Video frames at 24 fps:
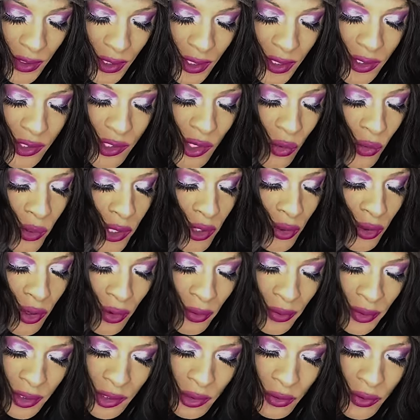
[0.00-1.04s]
So when you're
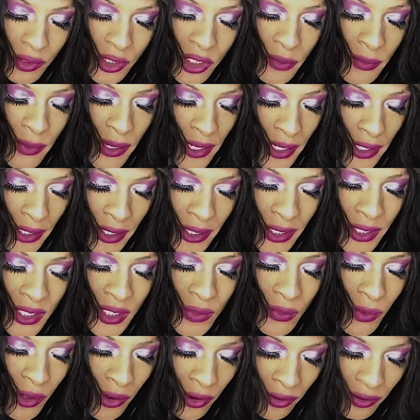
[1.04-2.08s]
going through a traumatic
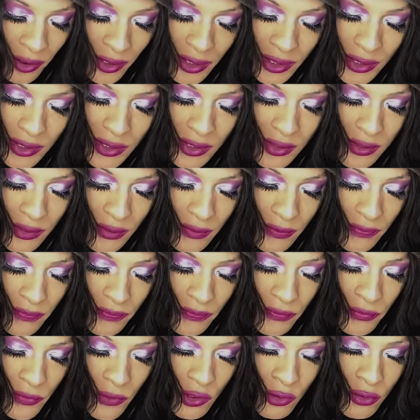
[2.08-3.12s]
experience,
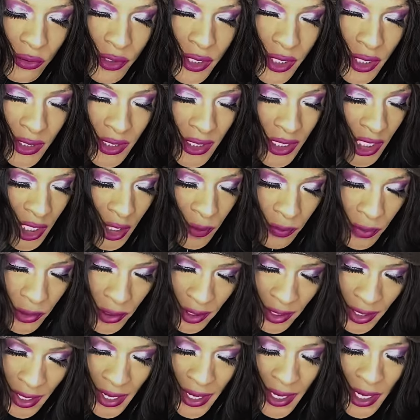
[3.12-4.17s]
you just keep
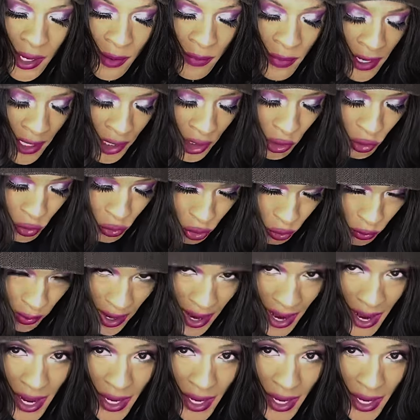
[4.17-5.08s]
your head up and you thrive.